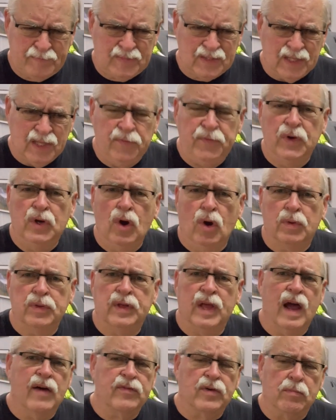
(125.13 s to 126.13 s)
If you go with
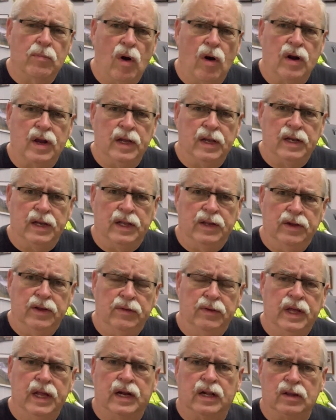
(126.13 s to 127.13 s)
the aftermarket and you
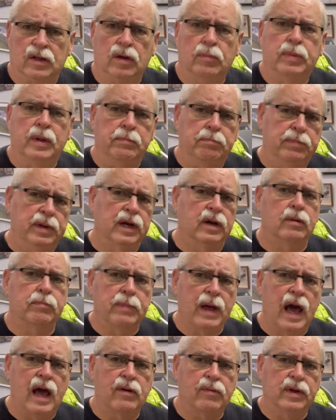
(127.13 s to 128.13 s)
get a little bit bigger
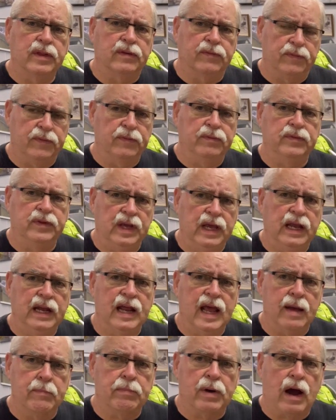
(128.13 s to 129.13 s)
battery, the 15
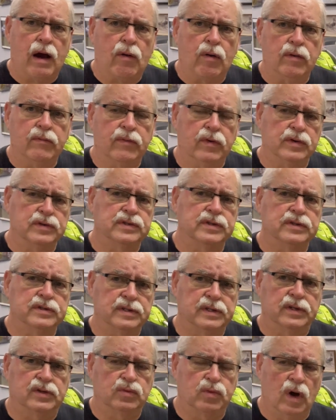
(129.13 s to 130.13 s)
amp hour versus
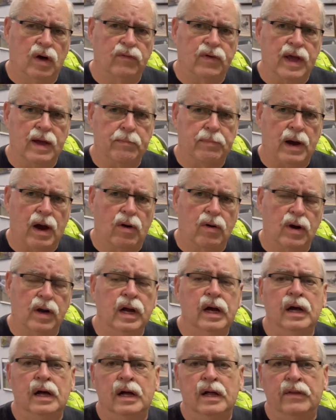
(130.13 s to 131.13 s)
the 12 amp hour,
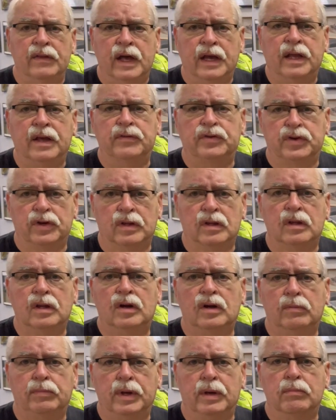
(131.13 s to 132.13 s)
that gives you a
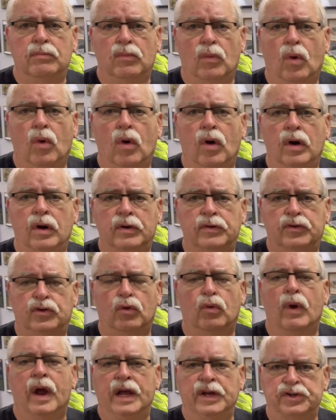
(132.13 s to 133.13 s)
little bit more
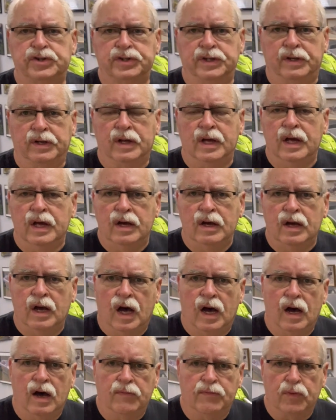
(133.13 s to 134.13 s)
duration
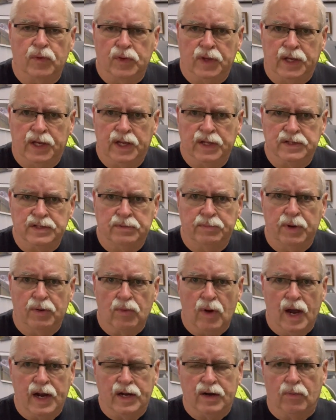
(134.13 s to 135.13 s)
for the kids to be
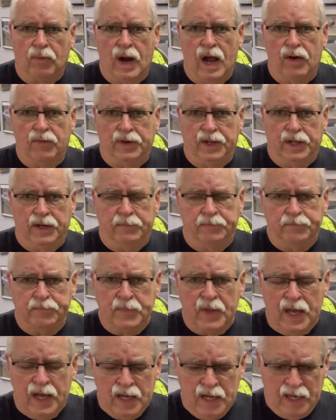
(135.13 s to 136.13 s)
riding around in.
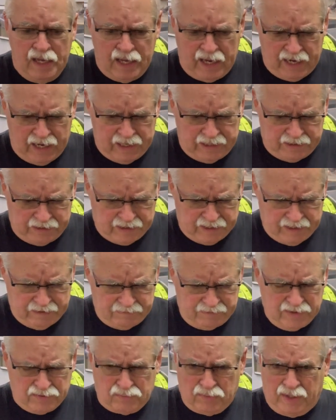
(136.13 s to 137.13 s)
And it
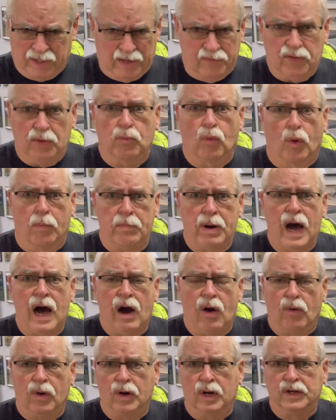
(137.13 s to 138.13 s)
doesn't really give you more
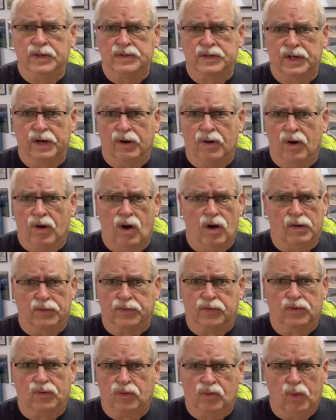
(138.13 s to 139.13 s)
power because they're
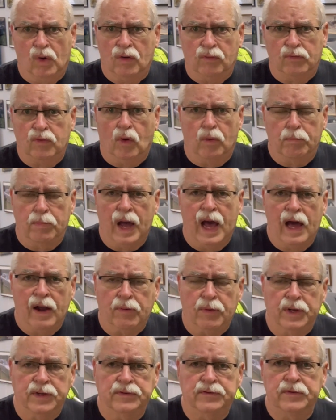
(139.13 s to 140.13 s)
all 12 volt
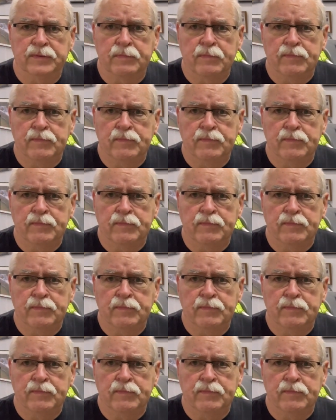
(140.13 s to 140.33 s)
batteries.